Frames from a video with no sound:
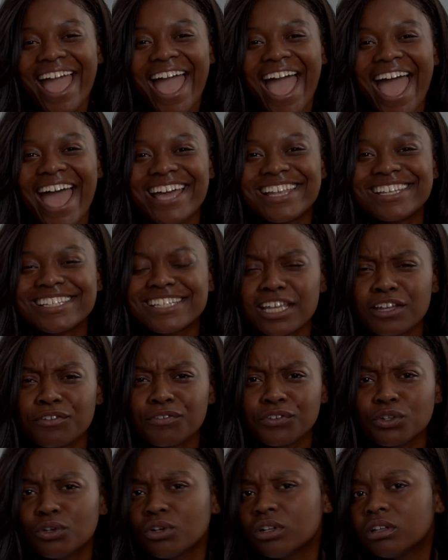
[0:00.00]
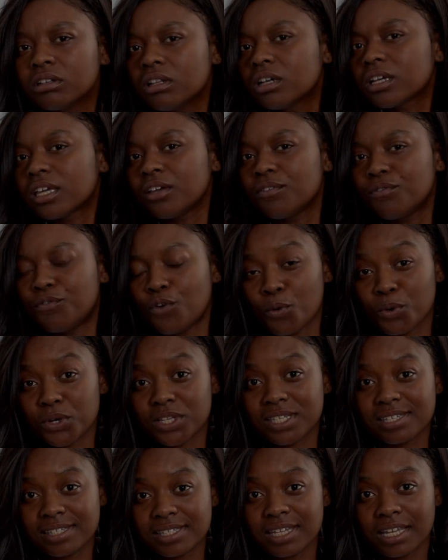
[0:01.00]
and if you're looking
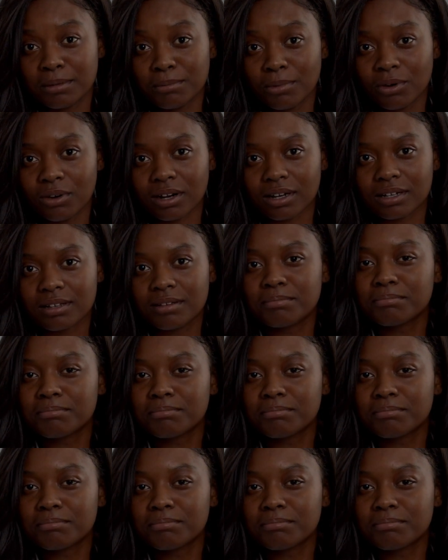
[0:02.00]
forward to seeing more,